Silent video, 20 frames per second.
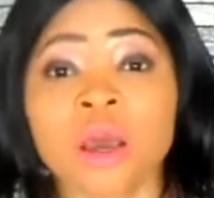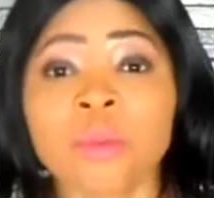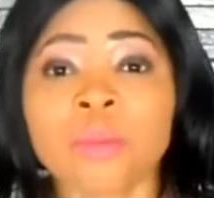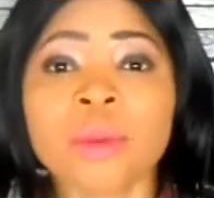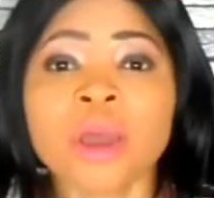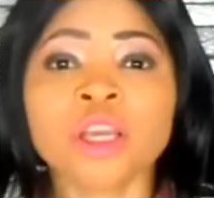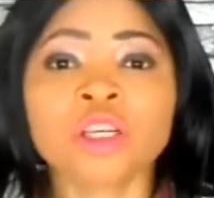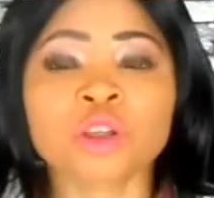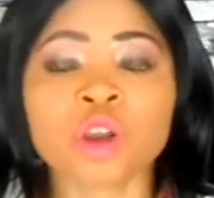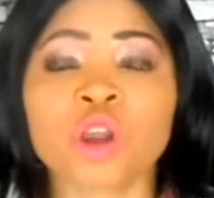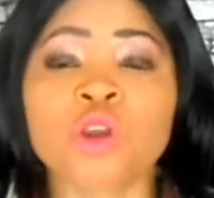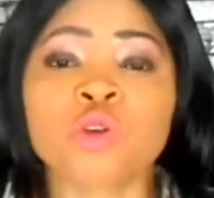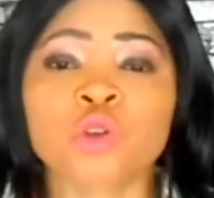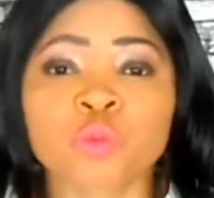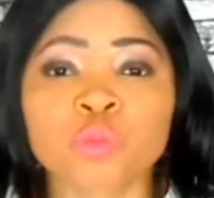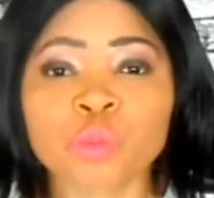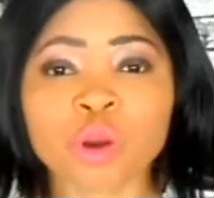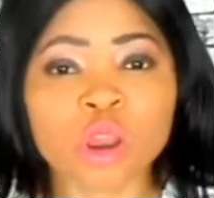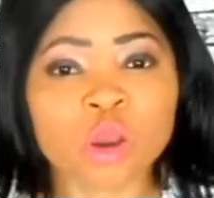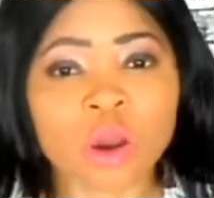Make sure you
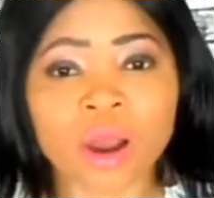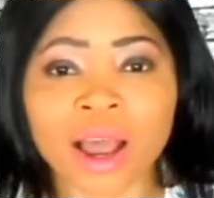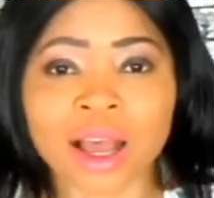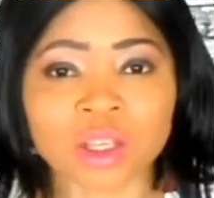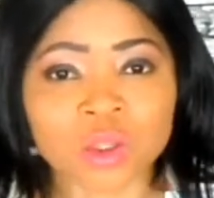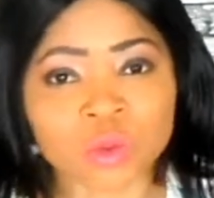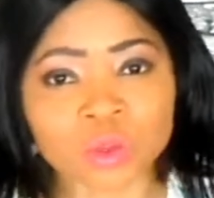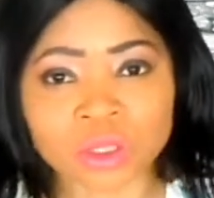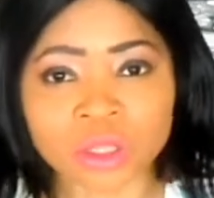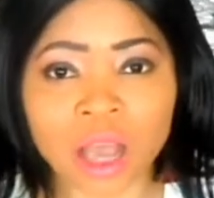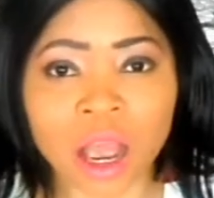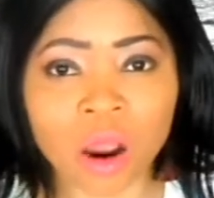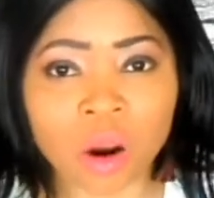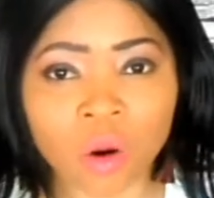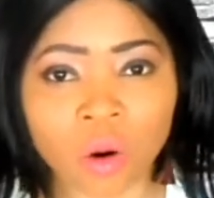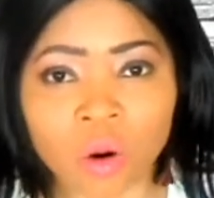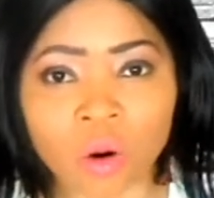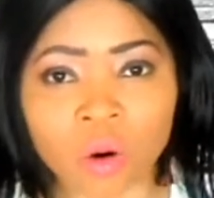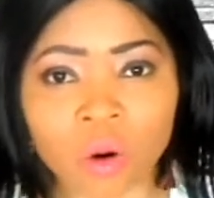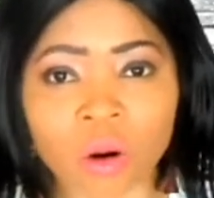spray your hands with
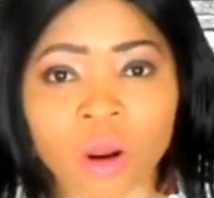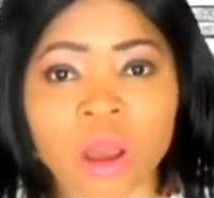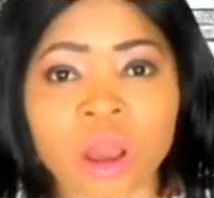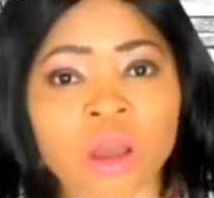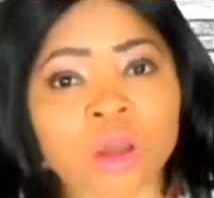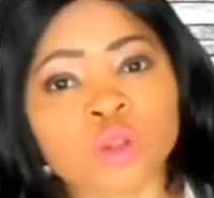alcohol.